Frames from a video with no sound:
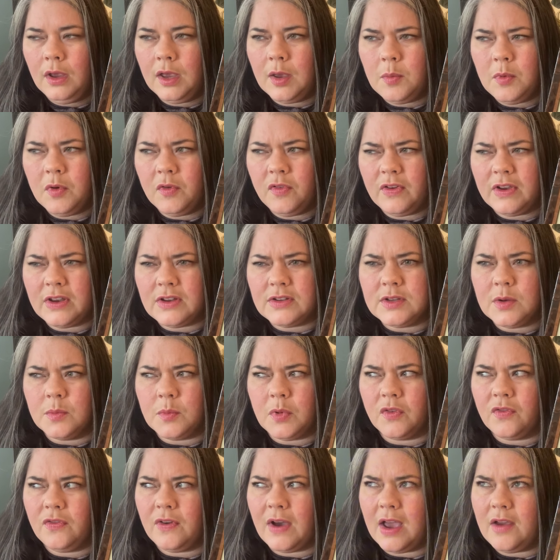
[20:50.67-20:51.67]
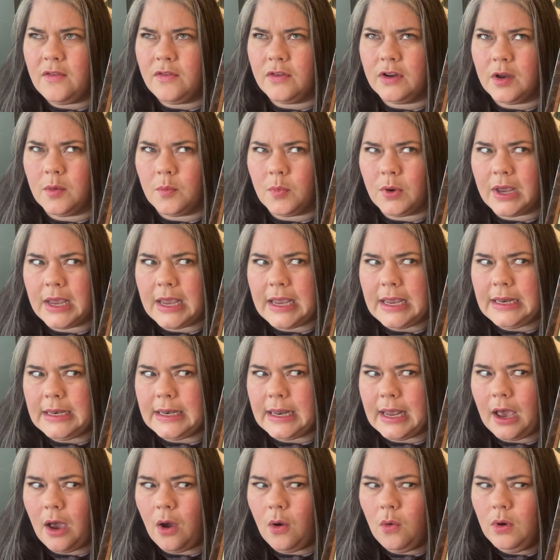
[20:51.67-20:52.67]
I don't know if I use number 5 or number 8
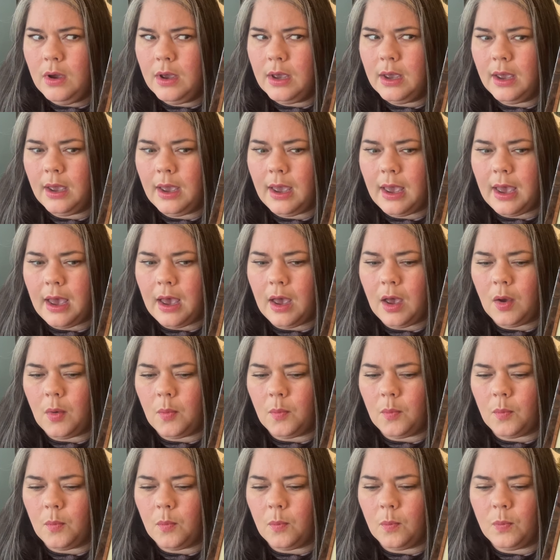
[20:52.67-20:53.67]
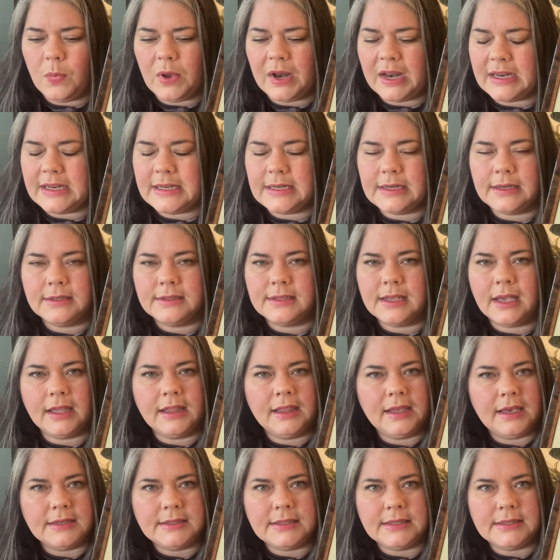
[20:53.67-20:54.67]
now, but I did
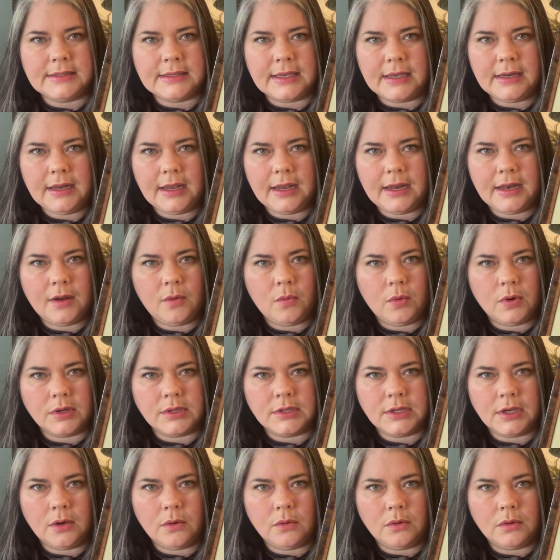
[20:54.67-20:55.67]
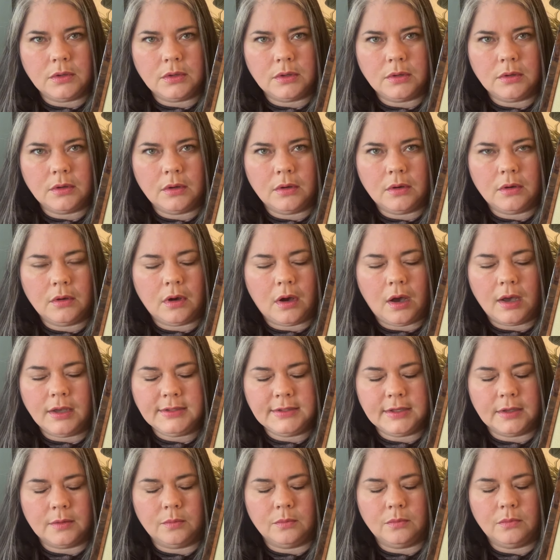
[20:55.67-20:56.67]
exactly as he said, and it worked out
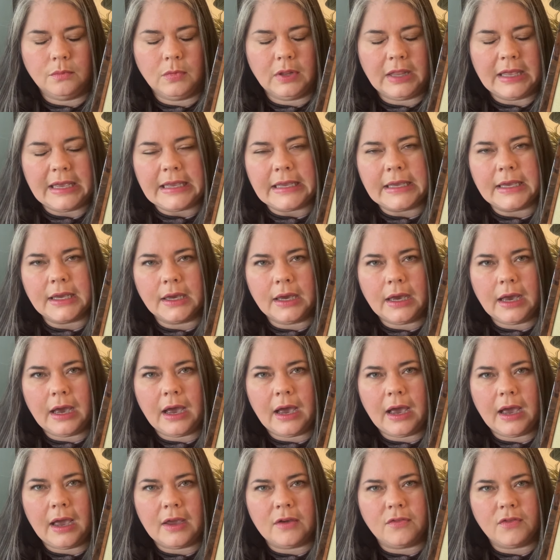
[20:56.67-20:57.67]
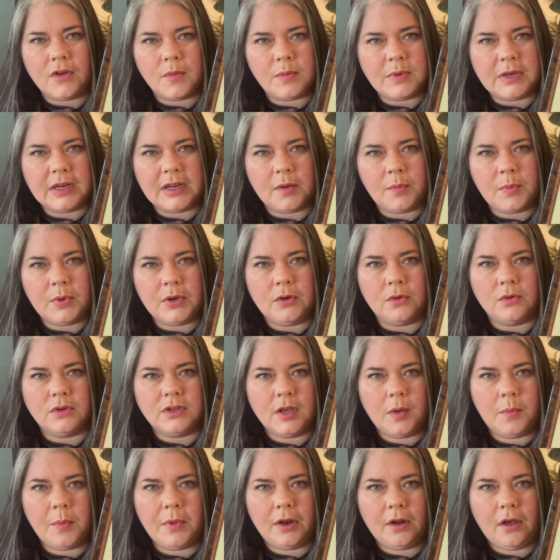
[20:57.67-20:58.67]
awesome. Like, I framed it up in no
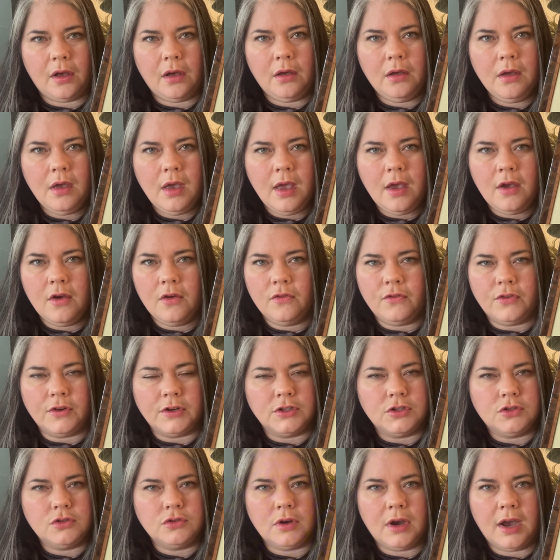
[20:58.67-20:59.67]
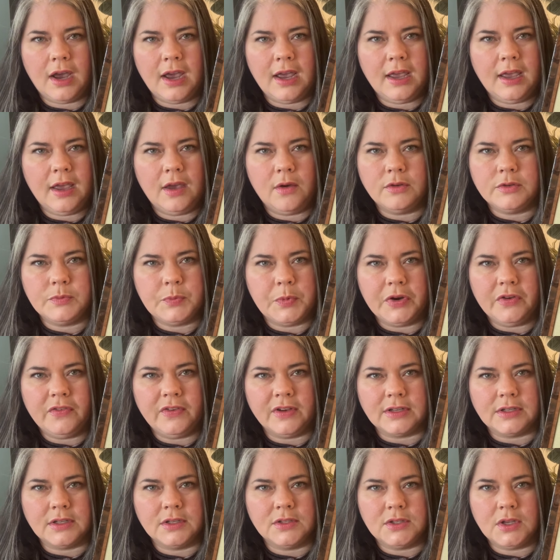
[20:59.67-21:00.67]
time at all. First try, it was
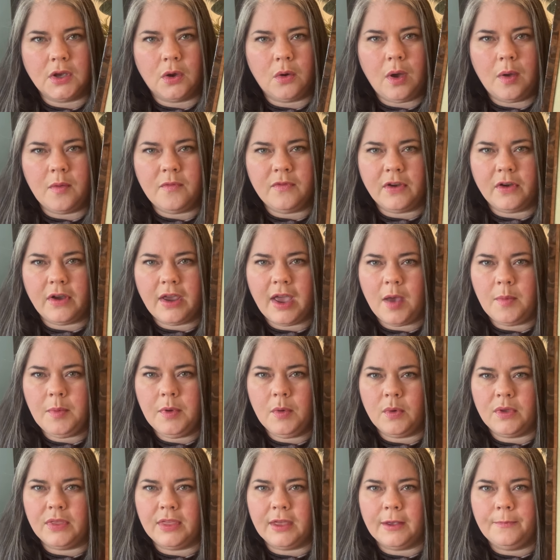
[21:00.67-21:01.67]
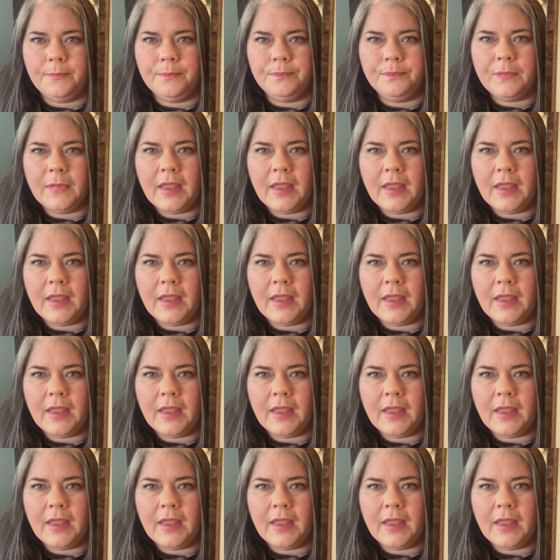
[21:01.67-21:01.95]
perfect, so I'm very happy with it.